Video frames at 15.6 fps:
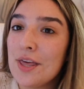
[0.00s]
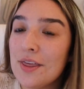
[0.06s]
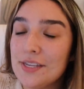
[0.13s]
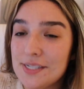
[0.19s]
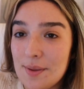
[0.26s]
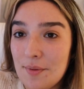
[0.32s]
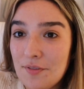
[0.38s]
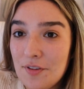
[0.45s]

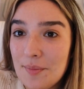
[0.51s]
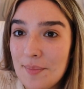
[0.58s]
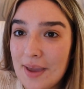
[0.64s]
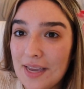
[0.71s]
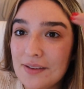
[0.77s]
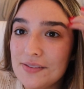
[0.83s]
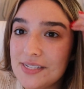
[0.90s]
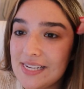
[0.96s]
Some of you
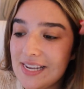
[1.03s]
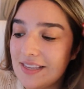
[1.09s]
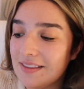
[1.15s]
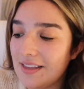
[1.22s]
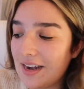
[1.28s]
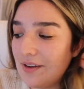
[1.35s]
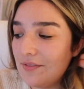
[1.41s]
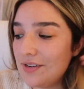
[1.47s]
may have seen
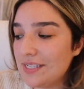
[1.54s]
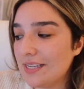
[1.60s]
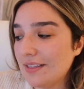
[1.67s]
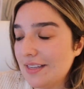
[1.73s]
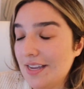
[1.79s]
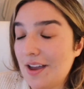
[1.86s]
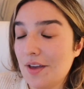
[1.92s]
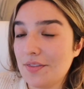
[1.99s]
that I
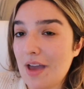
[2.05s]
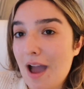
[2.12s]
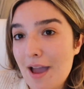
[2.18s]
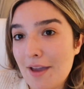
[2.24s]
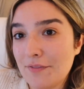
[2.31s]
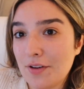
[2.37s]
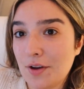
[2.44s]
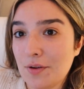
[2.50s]
recently got the
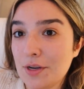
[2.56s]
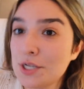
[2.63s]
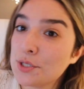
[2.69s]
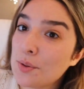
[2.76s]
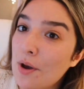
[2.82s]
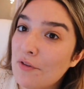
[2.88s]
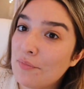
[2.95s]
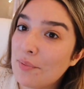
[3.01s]
iPhone
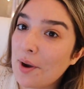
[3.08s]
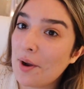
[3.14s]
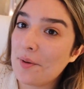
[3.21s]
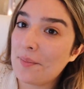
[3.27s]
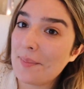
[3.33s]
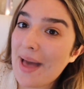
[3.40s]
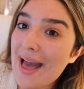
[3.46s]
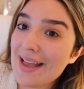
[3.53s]
12 Pro
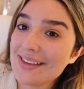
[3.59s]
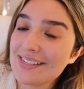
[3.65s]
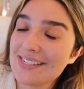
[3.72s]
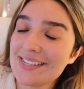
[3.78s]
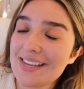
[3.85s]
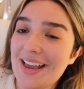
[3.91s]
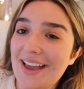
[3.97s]
Max